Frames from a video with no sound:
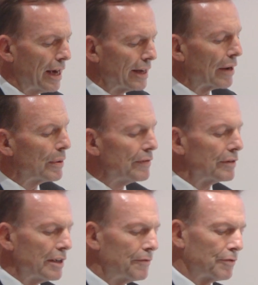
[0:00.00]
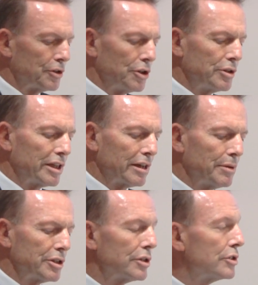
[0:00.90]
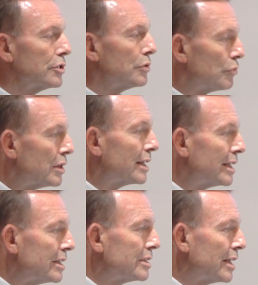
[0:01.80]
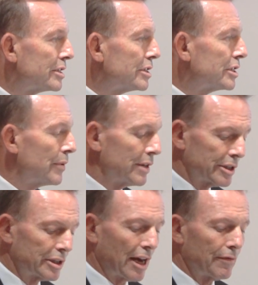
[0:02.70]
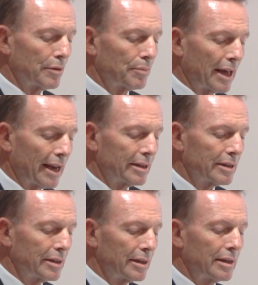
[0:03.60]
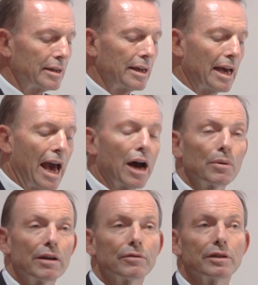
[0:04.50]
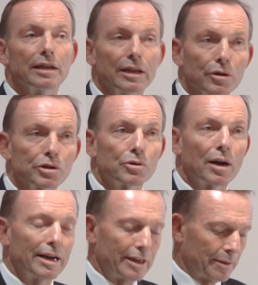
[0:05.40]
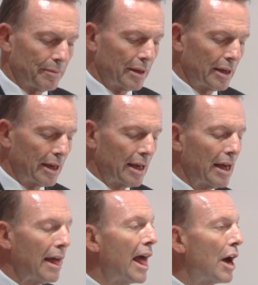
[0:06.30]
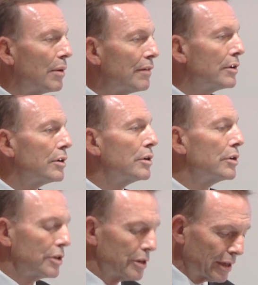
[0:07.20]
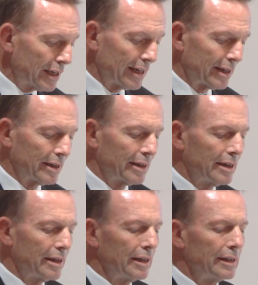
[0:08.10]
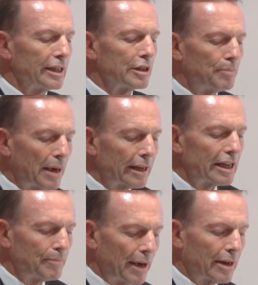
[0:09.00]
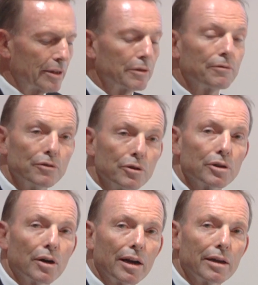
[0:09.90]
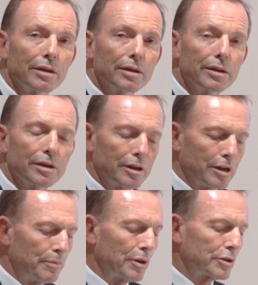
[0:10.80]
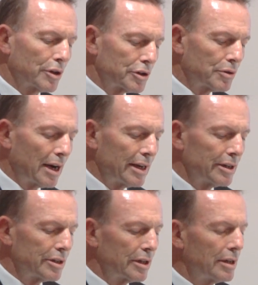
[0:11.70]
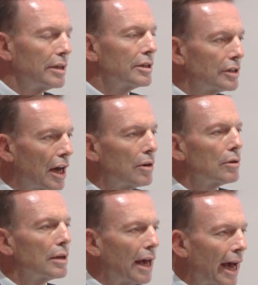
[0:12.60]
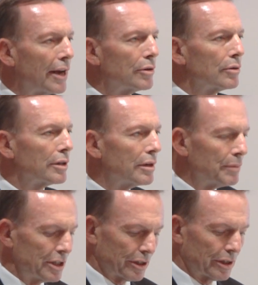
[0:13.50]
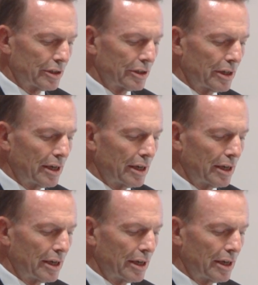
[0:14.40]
Now, even if reducing emissions really is necessary to save the planet, our effort in Australia, however Herculean, is barely better than futile, because Australia's total annual emissions